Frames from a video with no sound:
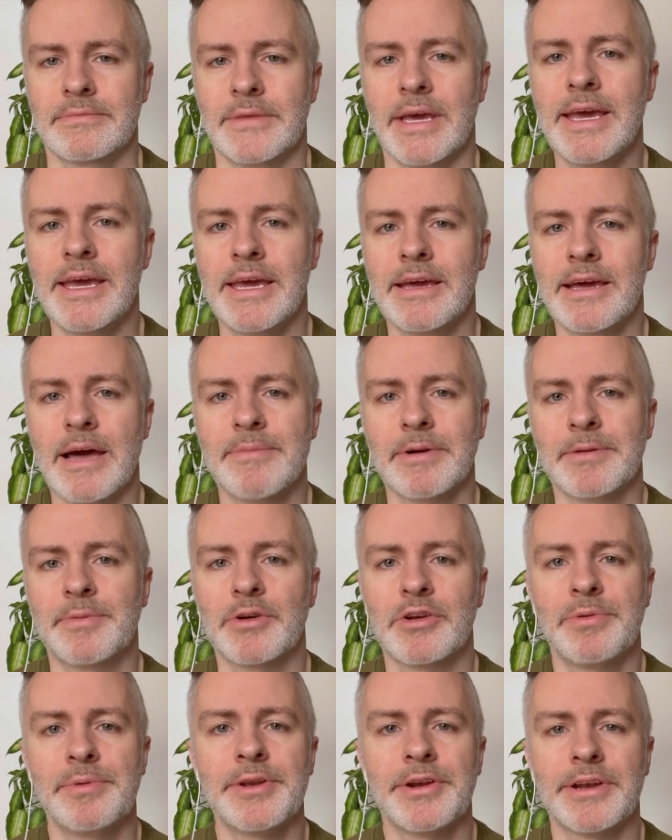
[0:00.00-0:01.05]
Hey, comic
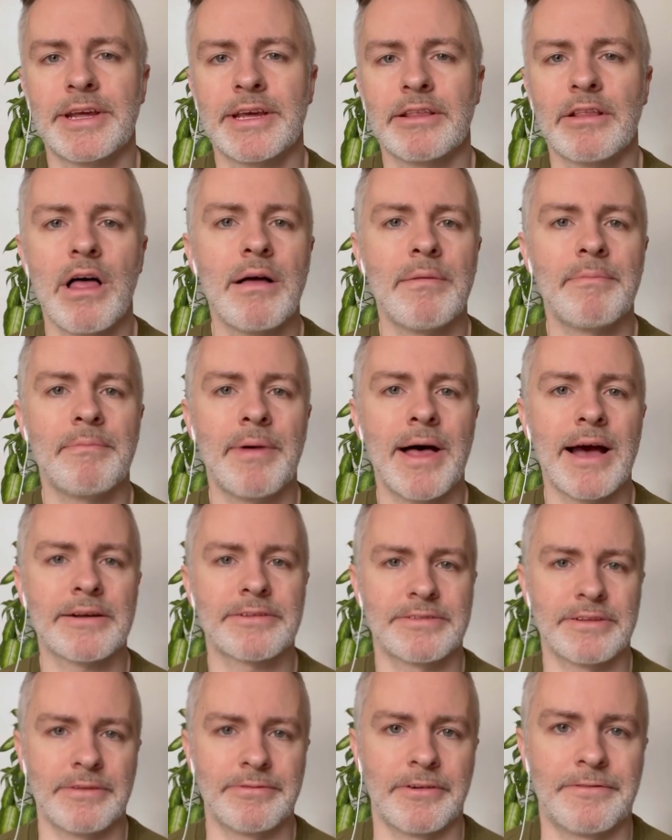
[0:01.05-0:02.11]
book community, Long
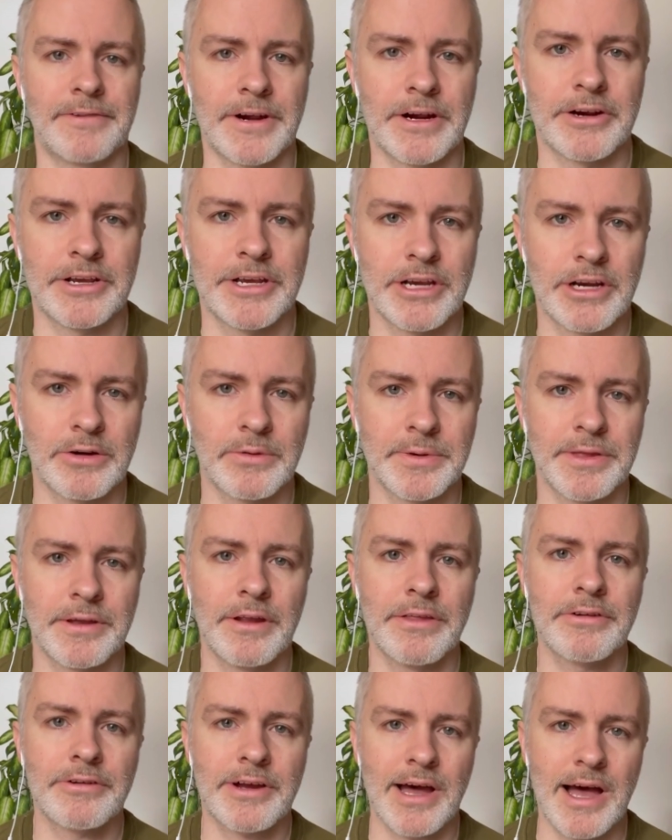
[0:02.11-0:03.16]
Box Love Affair here with
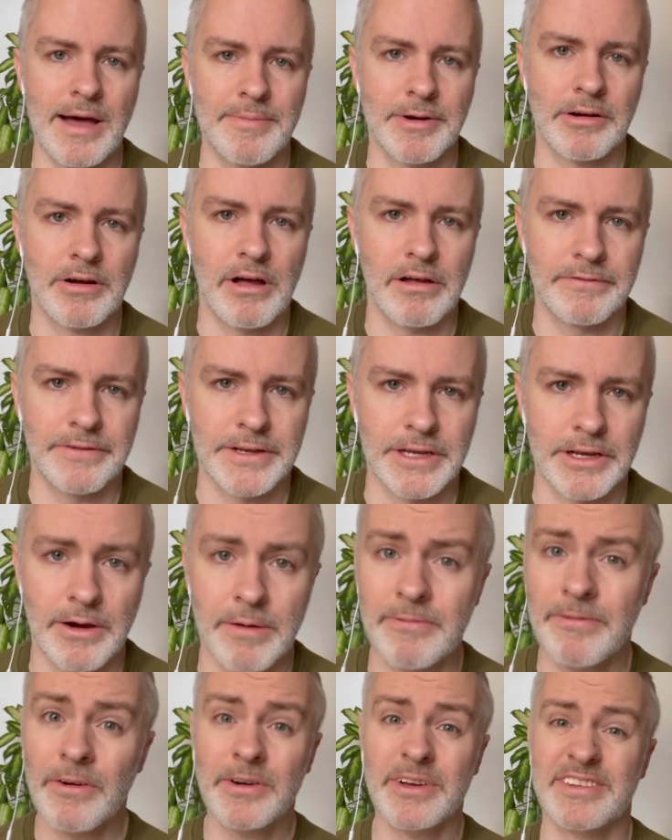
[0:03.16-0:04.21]
another comic haul video. I'm
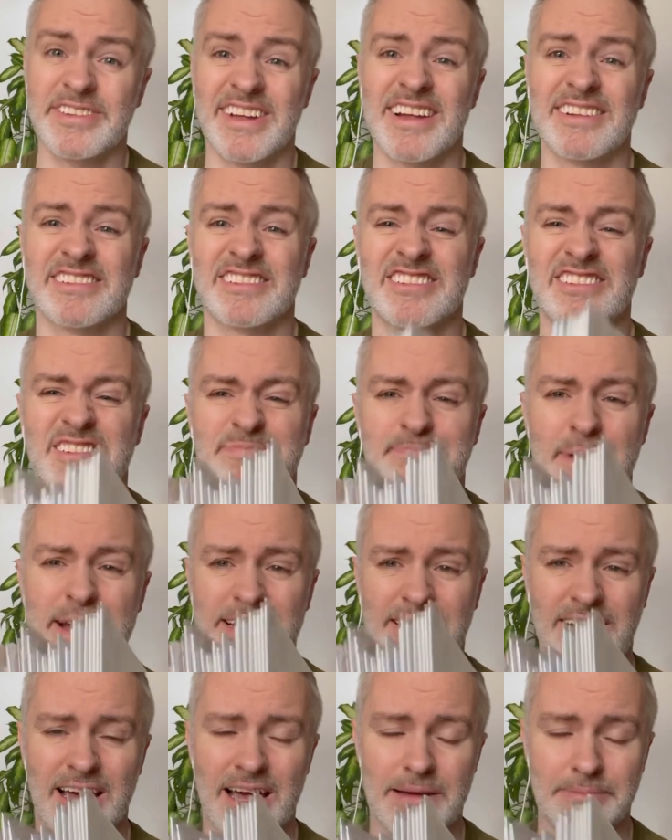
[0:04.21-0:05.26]
focused on
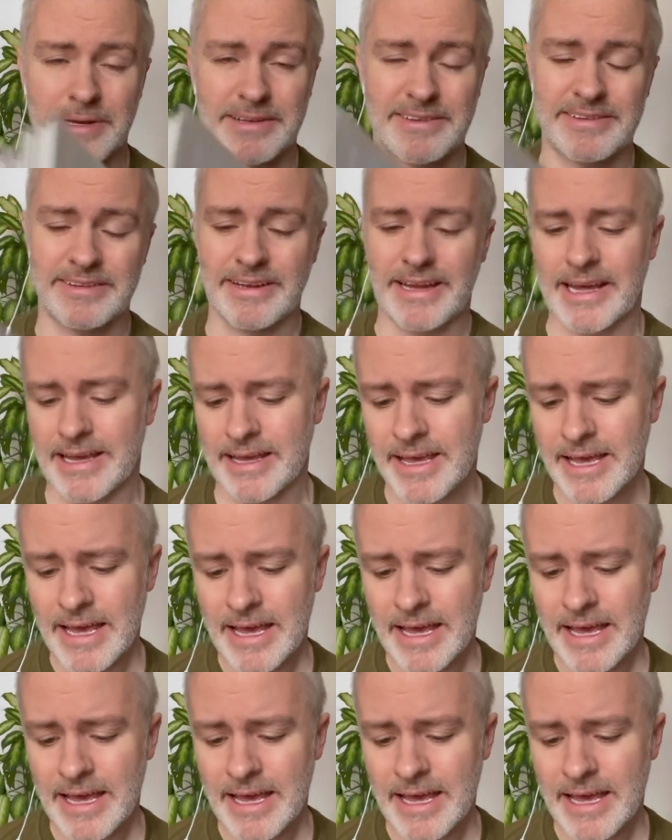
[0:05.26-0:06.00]
spec comics today.